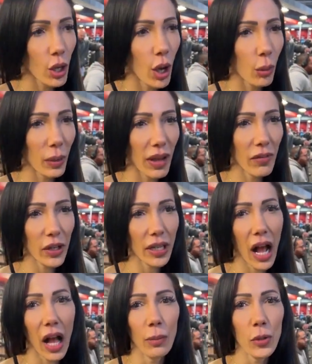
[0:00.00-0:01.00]
So whatever
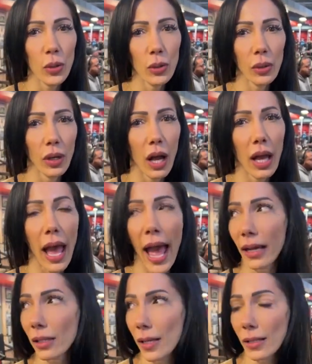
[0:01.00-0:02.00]
can help you
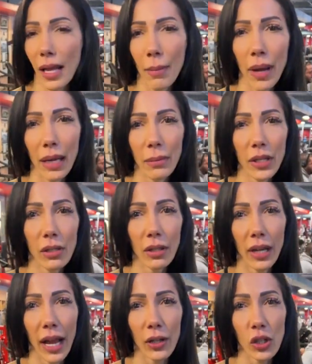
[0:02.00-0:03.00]
access that mind muscle
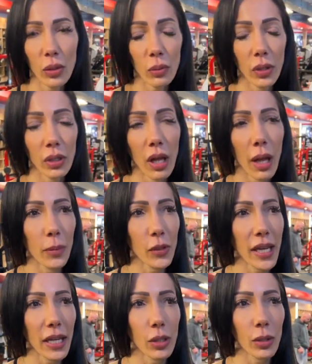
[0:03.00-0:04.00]
connection will help you
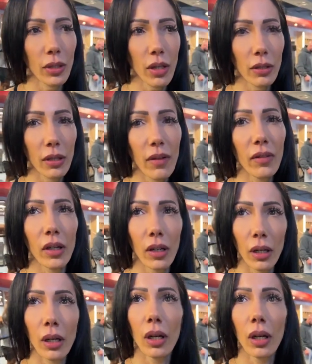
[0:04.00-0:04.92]
take it to another level.